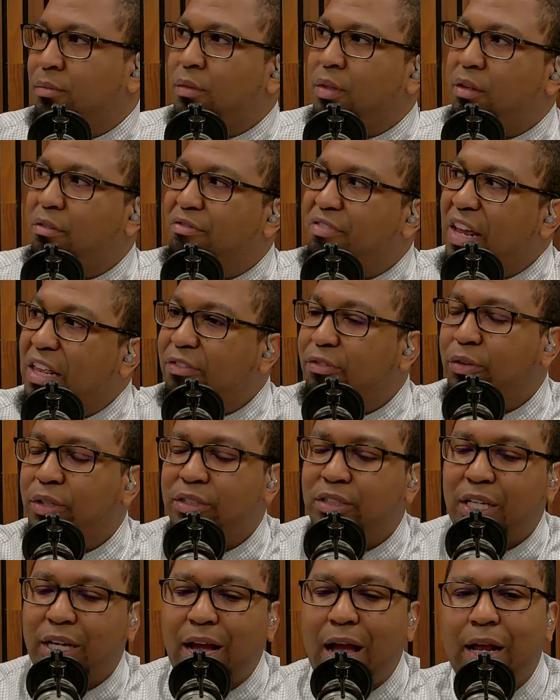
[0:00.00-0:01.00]
faithfulness
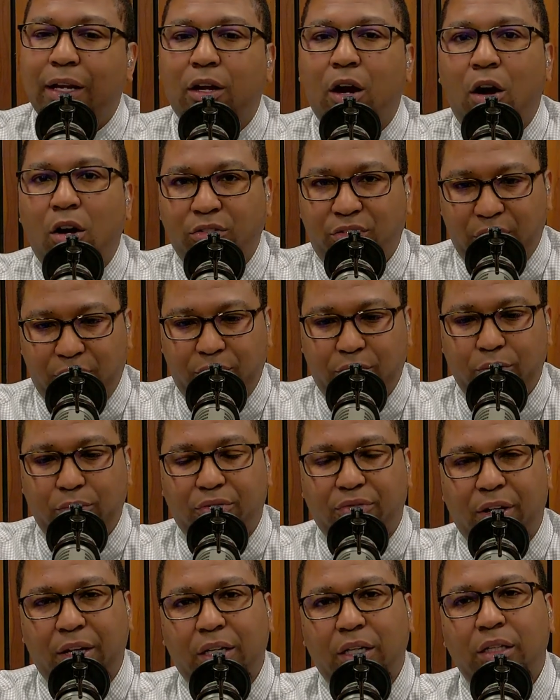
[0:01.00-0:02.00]
that God calls us to,
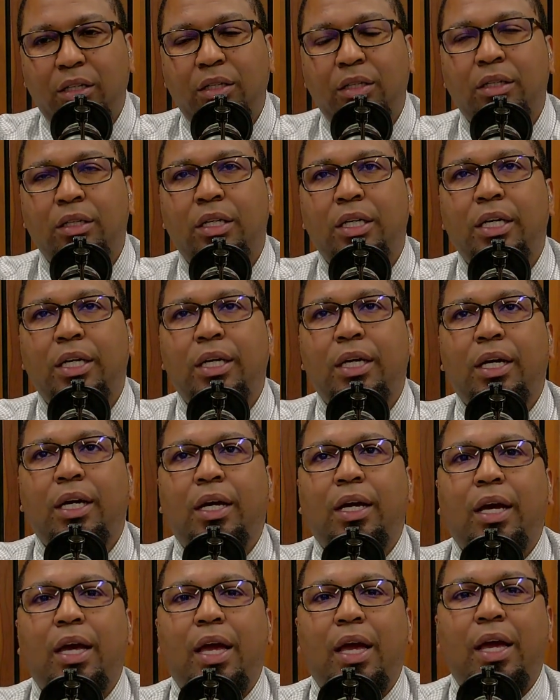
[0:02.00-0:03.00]
frankly,
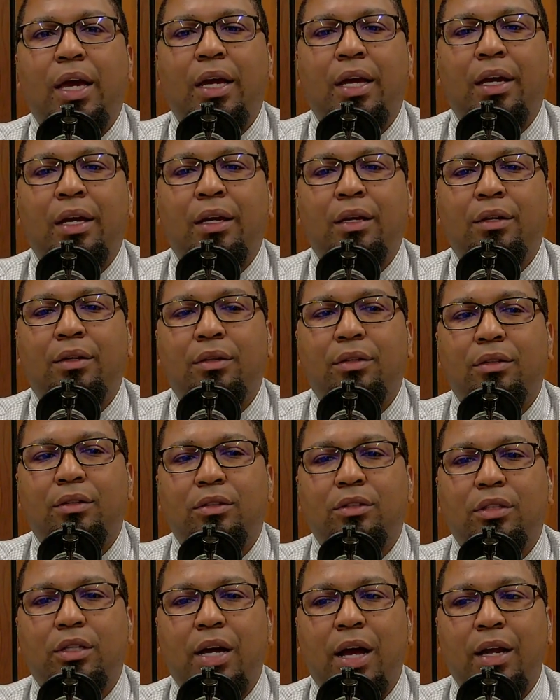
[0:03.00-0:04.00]
and
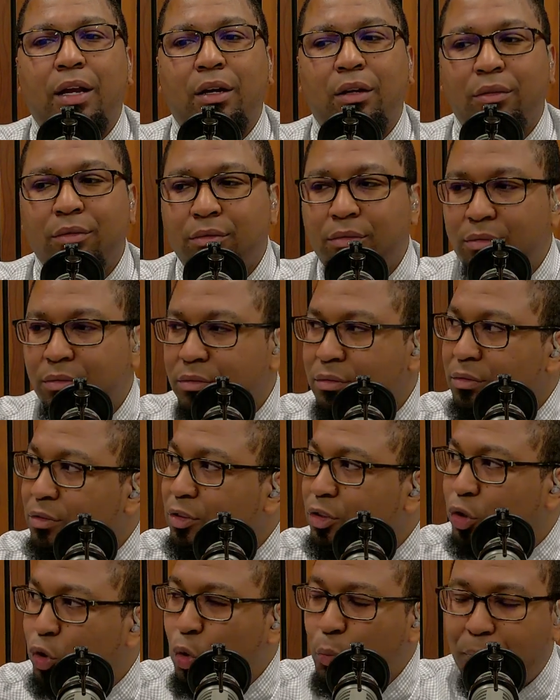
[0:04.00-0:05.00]
kind of
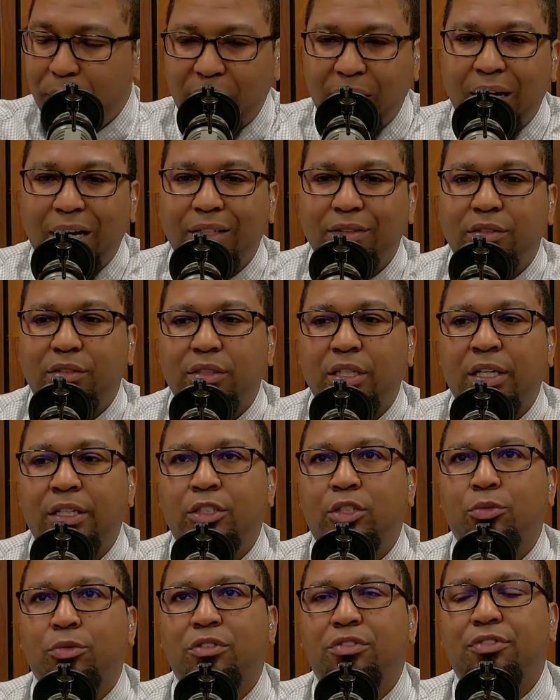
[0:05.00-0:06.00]
duping us
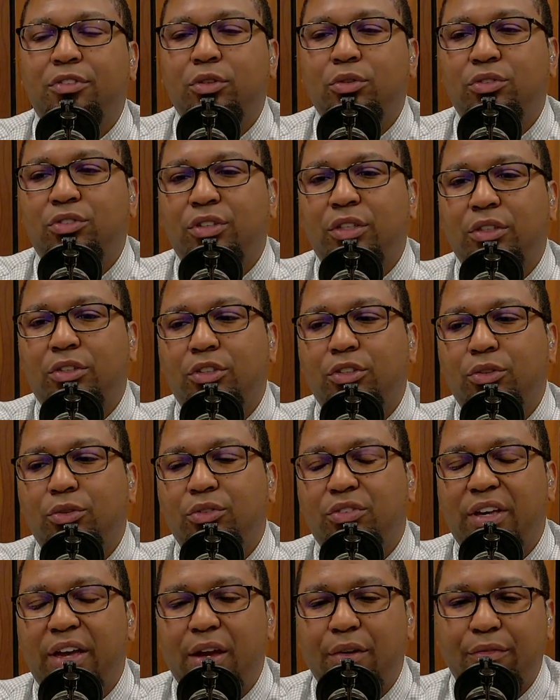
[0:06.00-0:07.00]
into refusing to
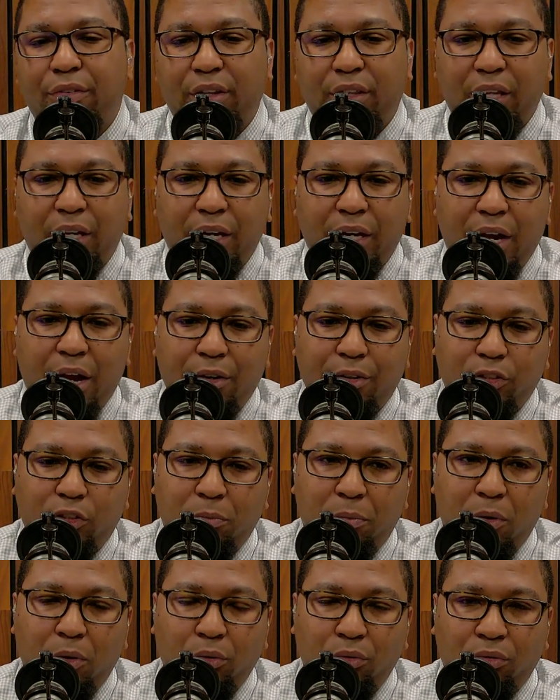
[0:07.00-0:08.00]
use everything at our
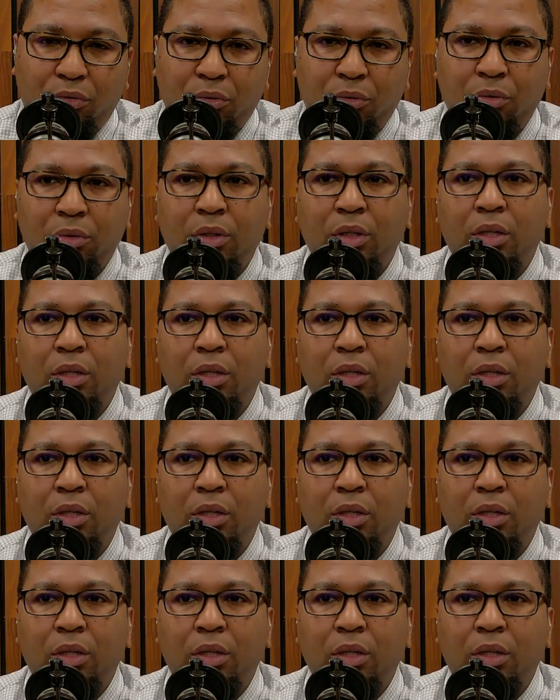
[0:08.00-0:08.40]
disposal